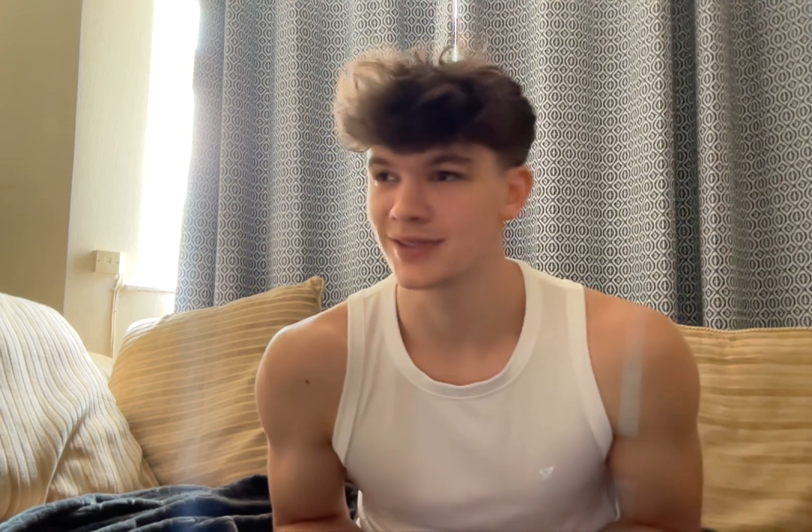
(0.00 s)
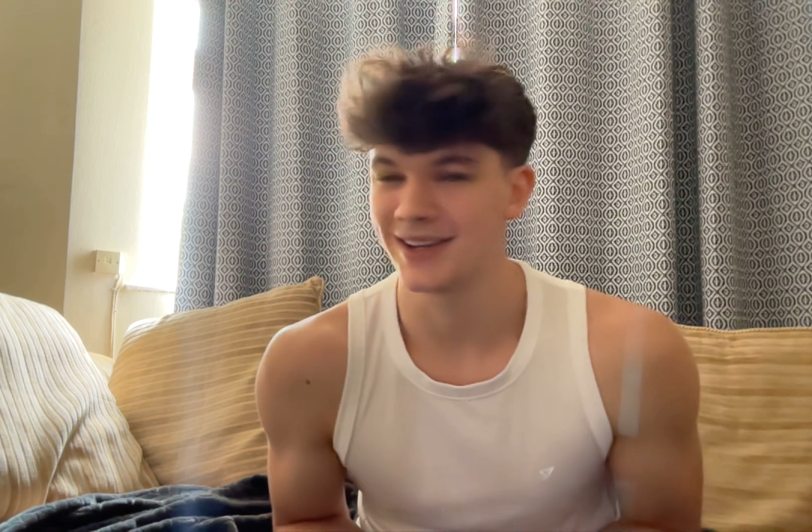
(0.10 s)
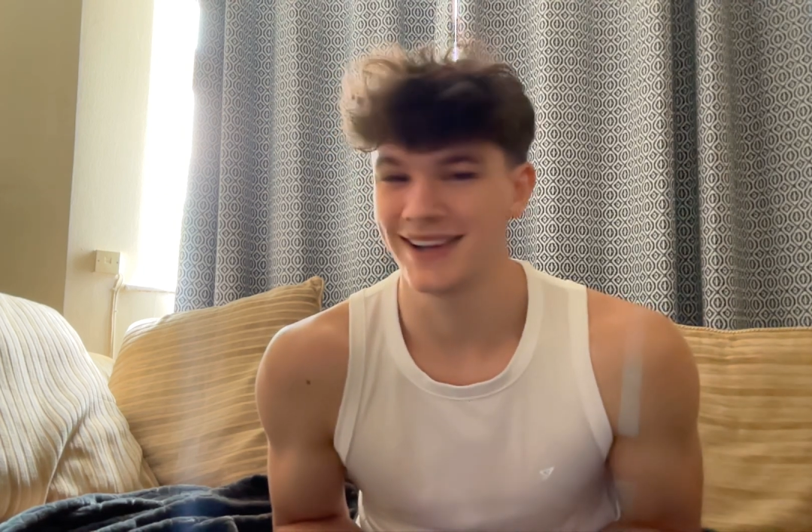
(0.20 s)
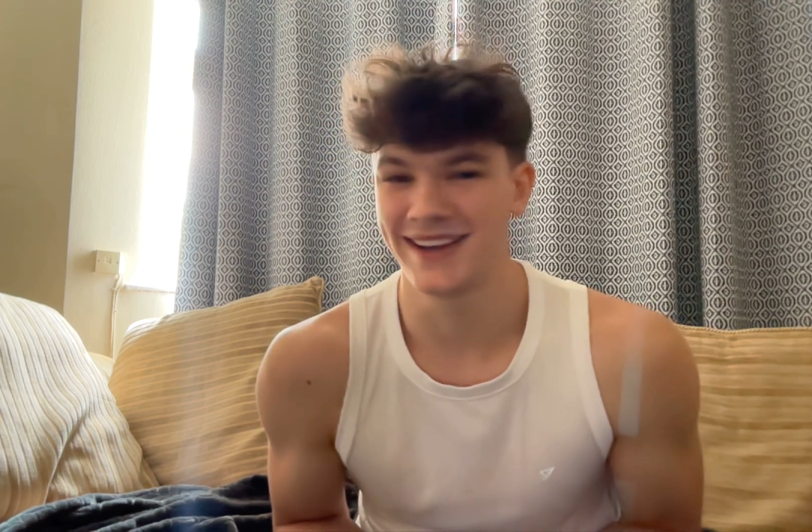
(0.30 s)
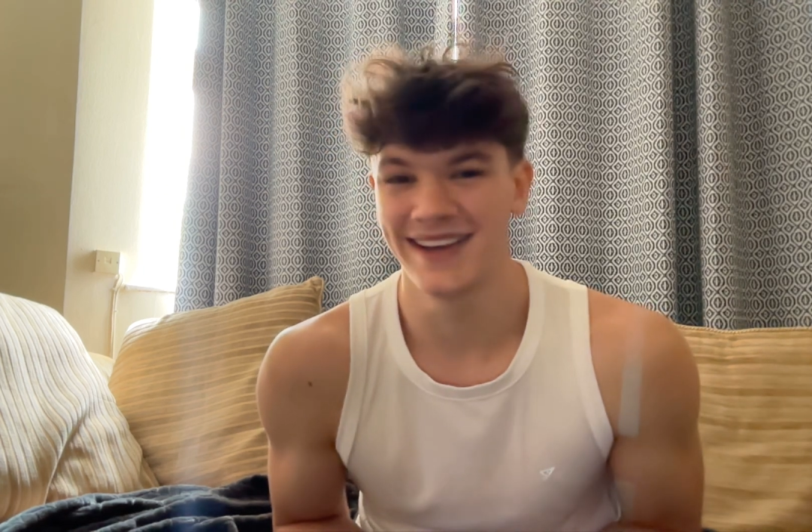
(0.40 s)

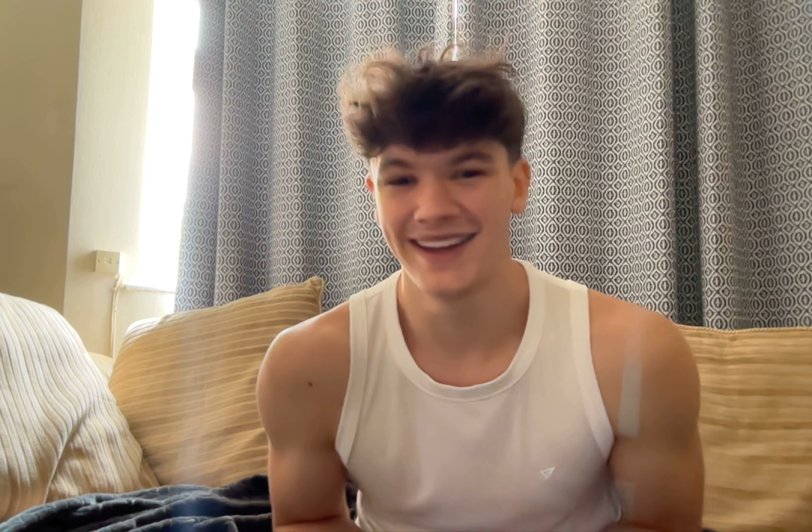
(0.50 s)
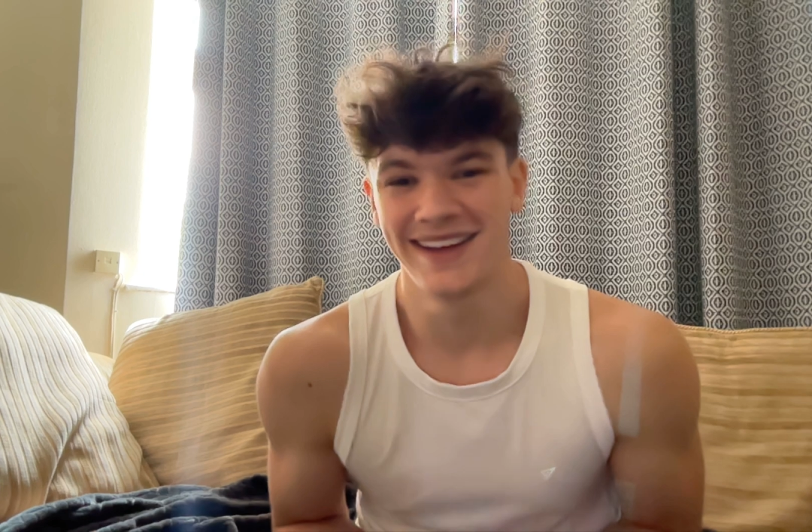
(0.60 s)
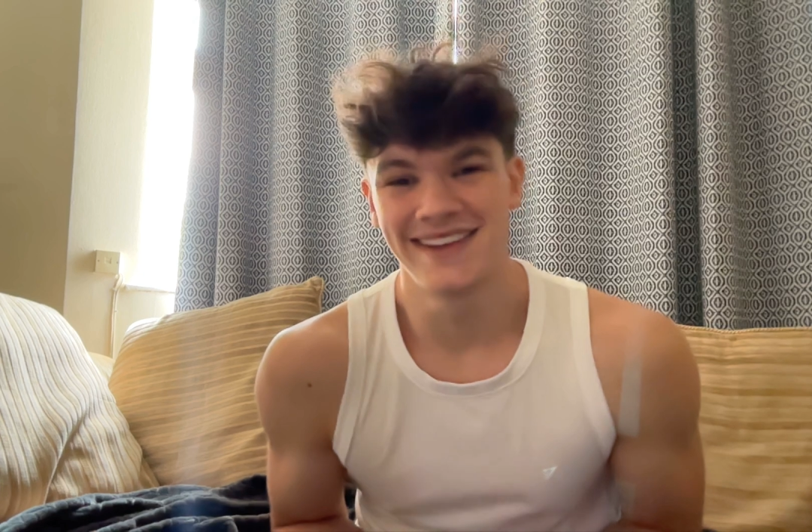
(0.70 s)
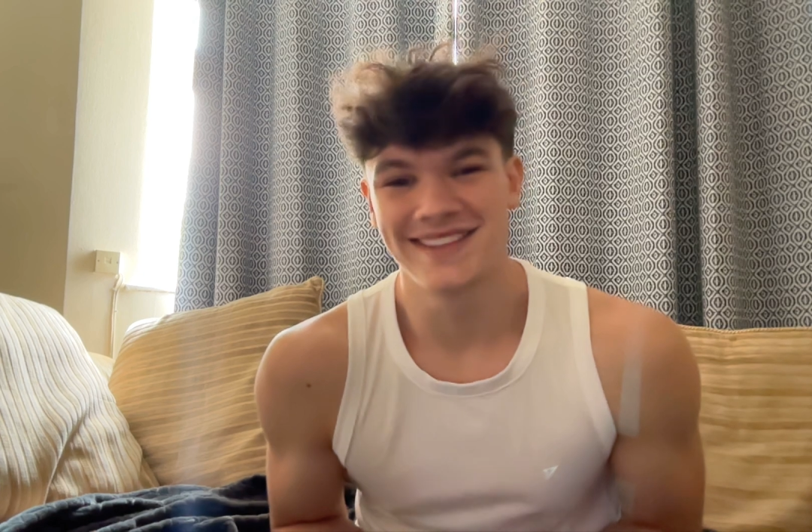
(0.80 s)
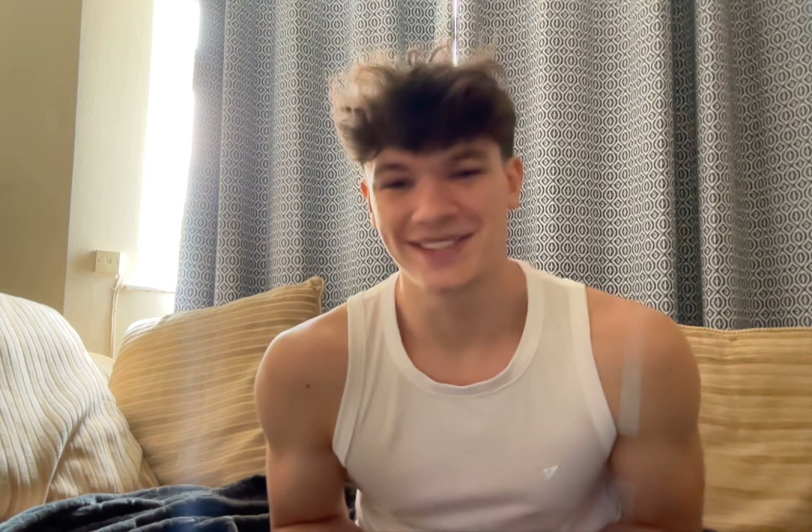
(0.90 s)

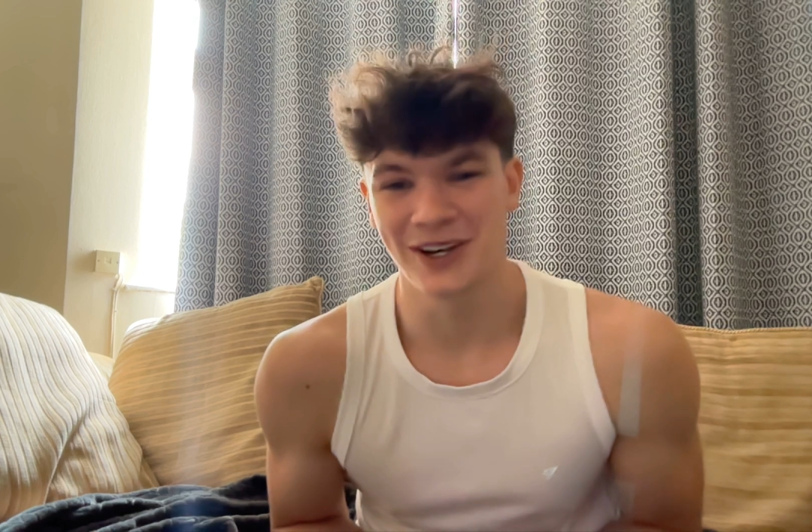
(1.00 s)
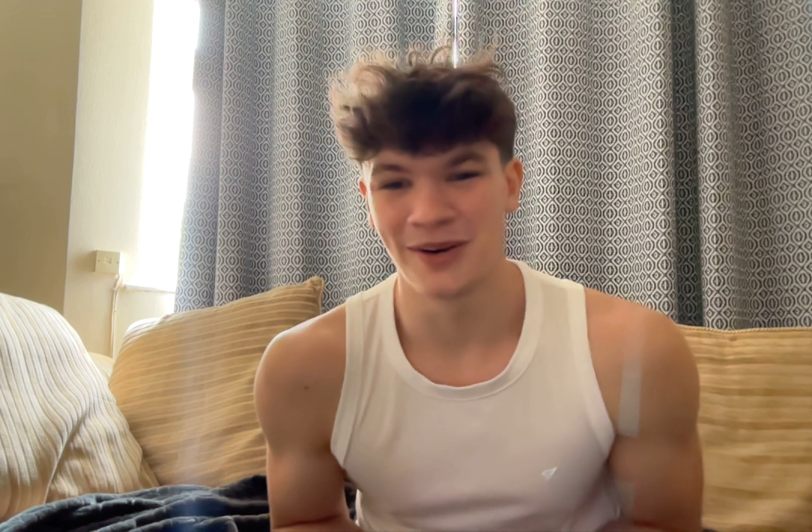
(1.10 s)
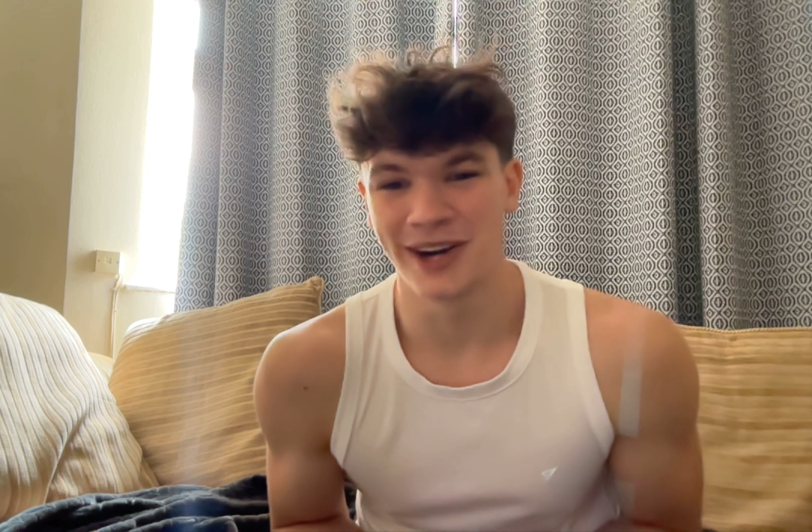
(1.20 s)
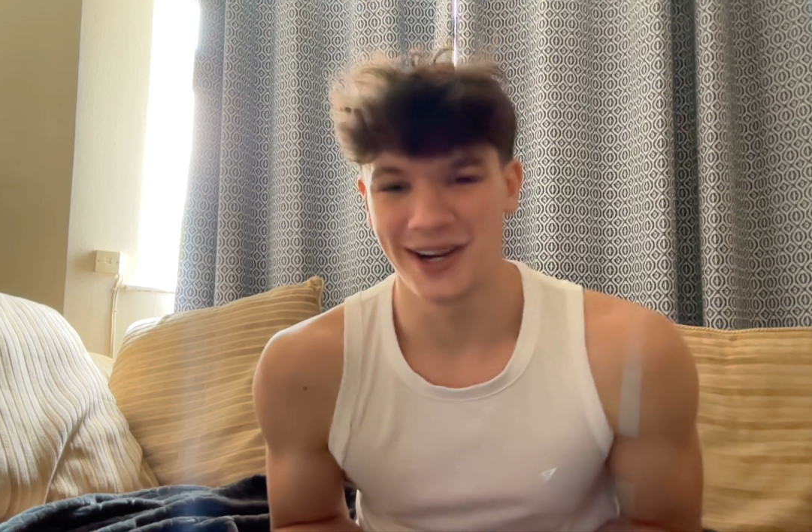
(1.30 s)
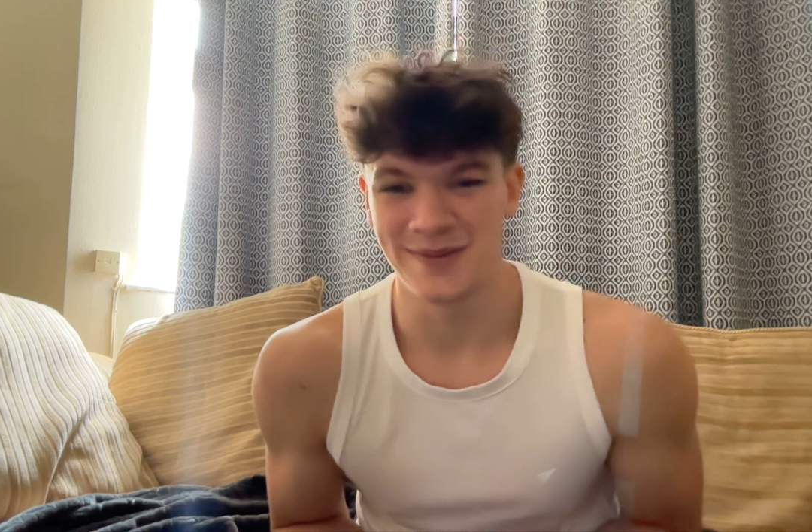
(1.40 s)

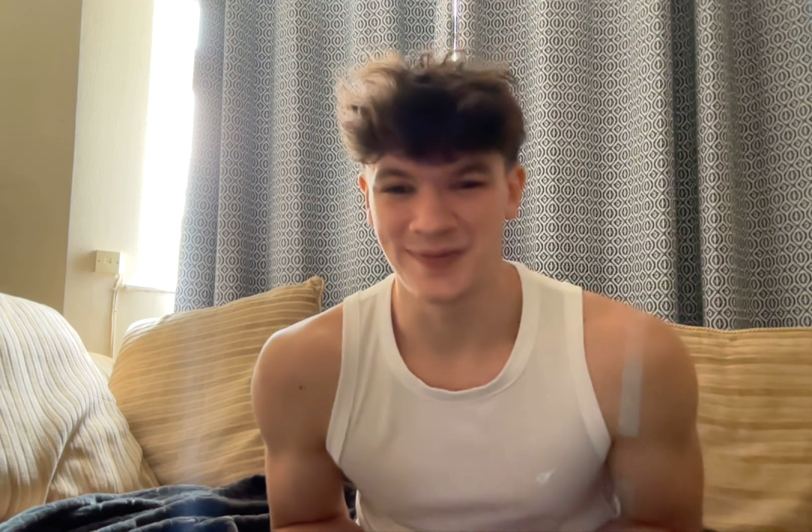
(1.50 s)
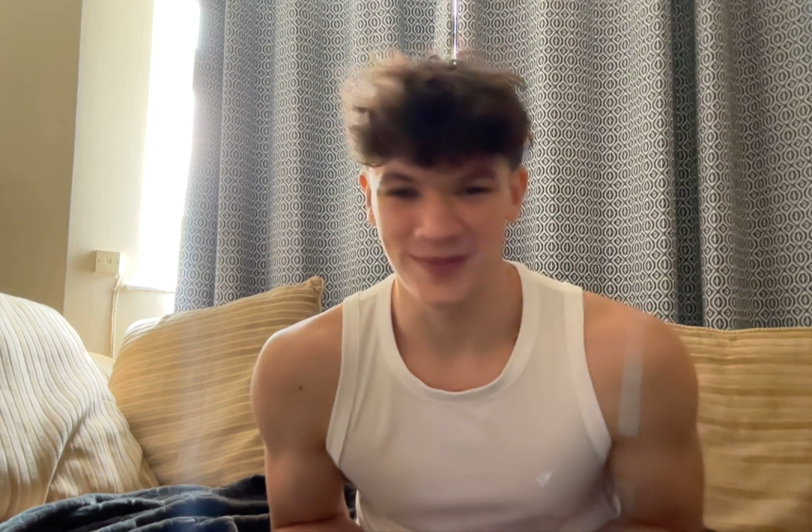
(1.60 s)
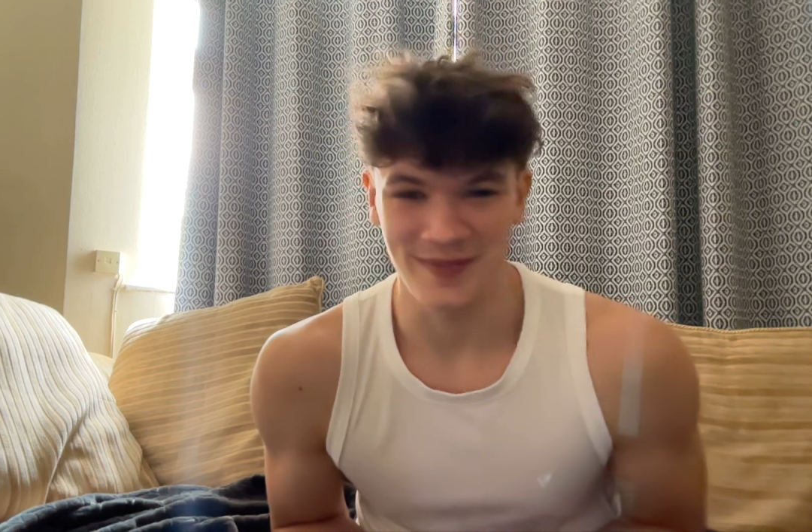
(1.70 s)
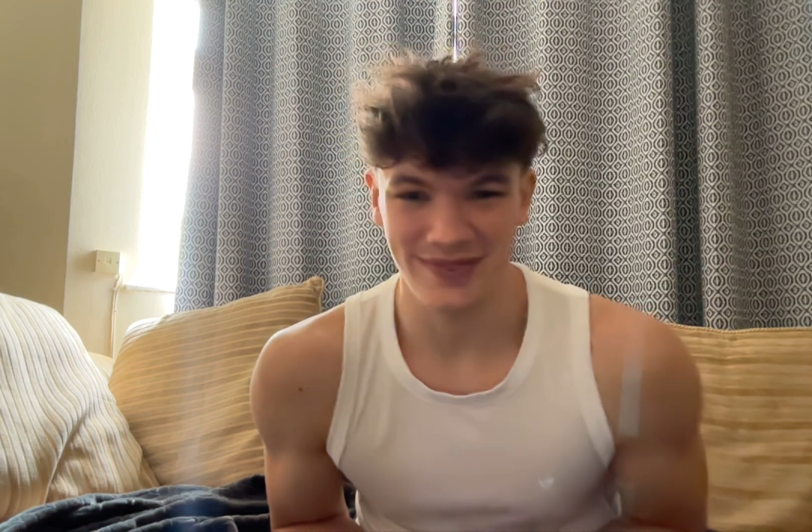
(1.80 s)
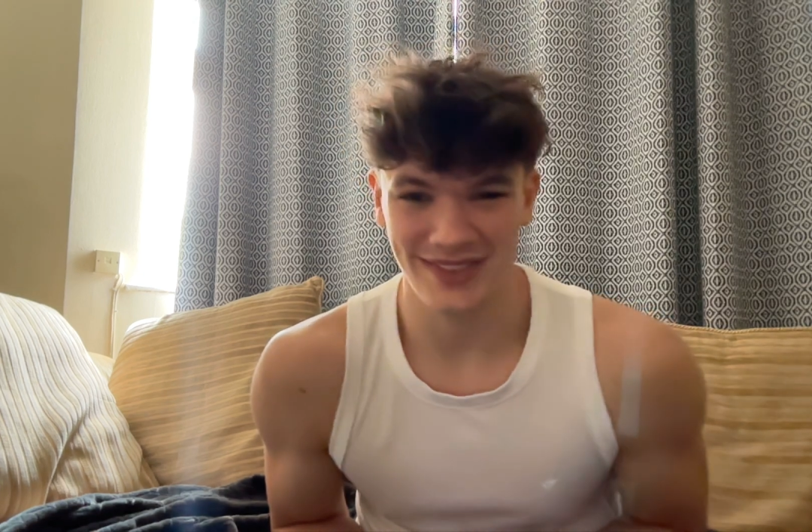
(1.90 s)
And